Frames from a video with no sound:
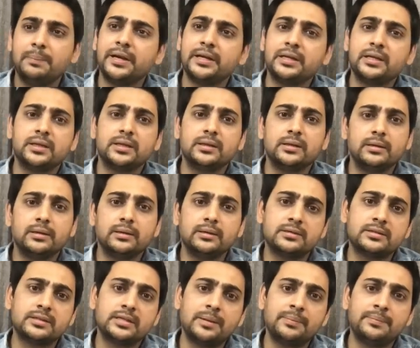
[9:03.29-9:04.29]
But
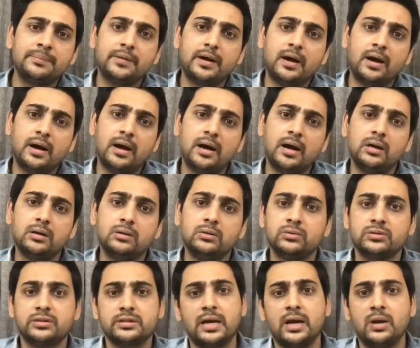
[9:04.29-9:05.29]
some
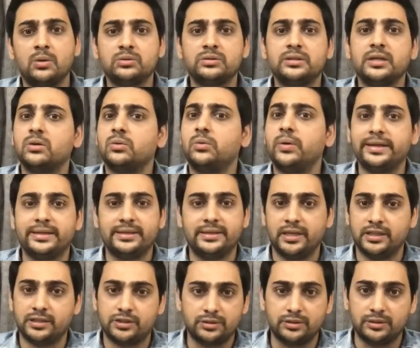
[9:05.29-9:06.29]
sounds are quite
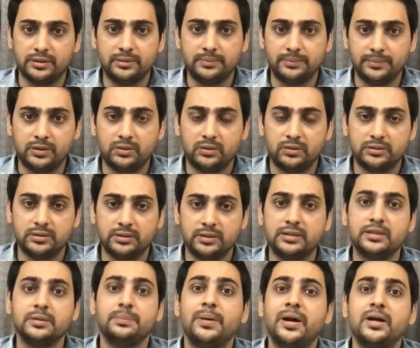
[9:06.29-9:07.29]
natural, because
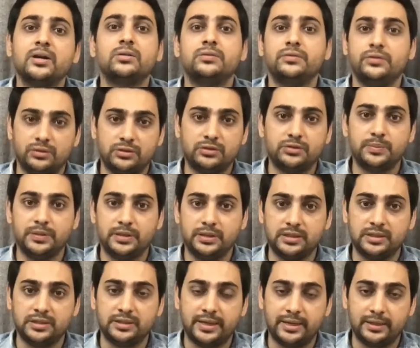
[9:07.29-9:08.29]
it's a part of your
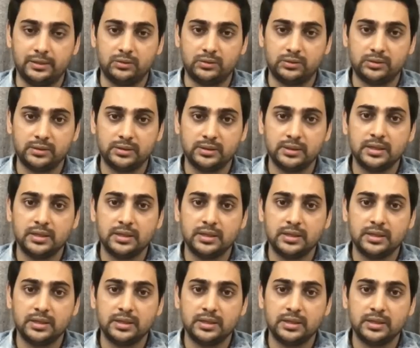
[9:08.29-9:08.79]
speech and dialogue.